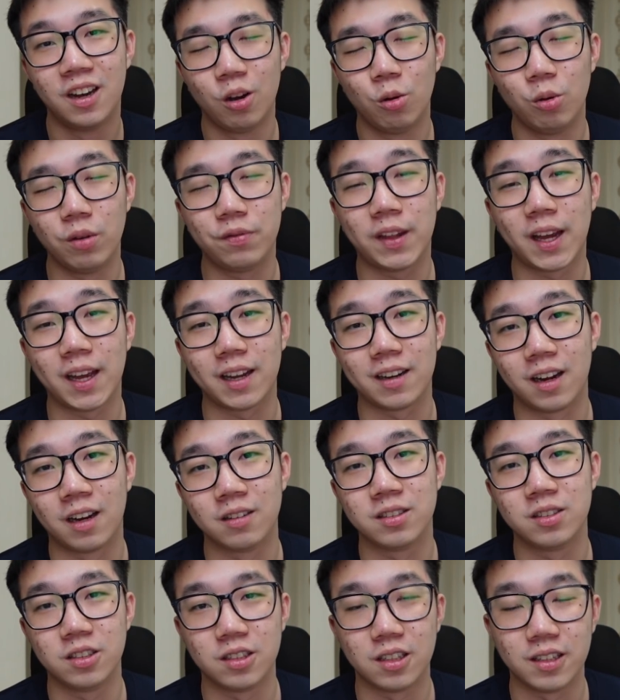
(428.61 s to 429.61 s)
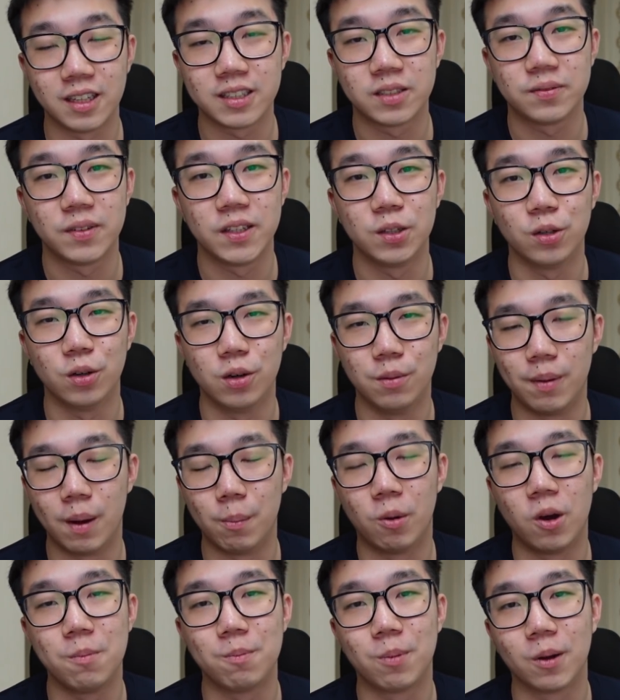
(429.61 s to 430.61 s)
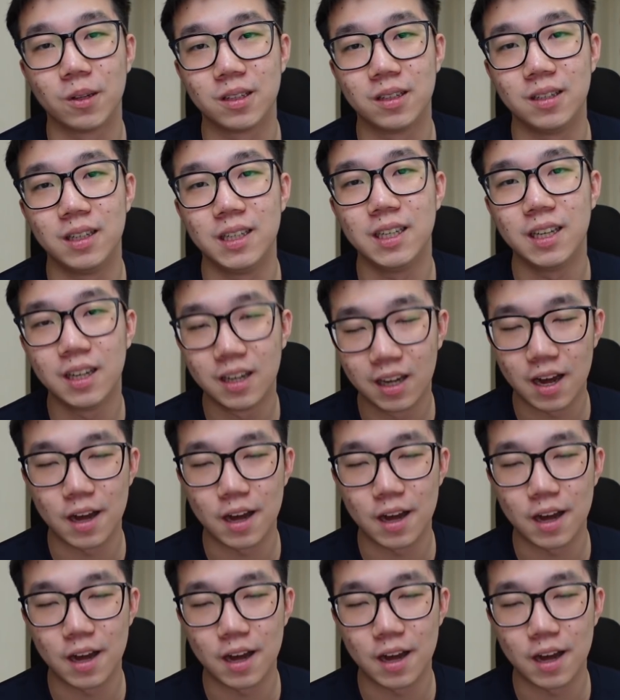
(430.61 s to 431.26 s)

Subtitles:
With that, I'll see you in the next video, but more importantly,